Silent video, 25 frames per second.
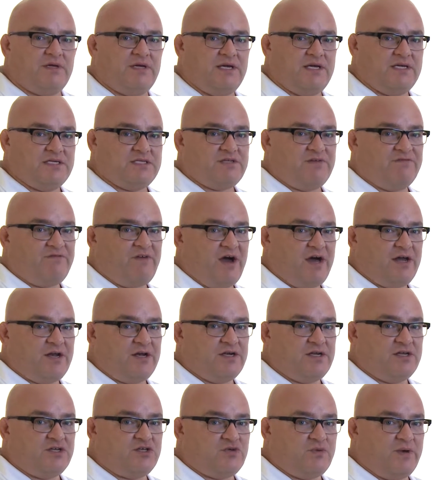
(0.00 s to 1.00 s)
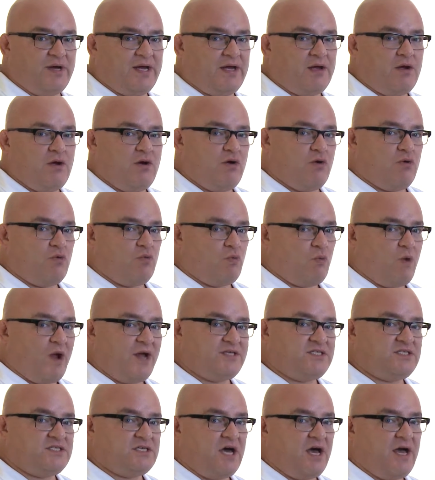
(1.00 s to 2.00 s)
is divided into a
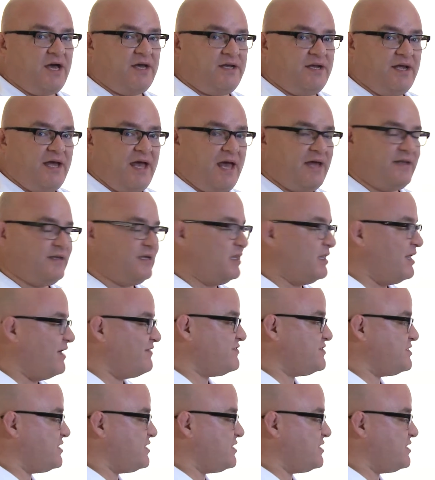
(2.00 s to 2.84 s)
right side and a left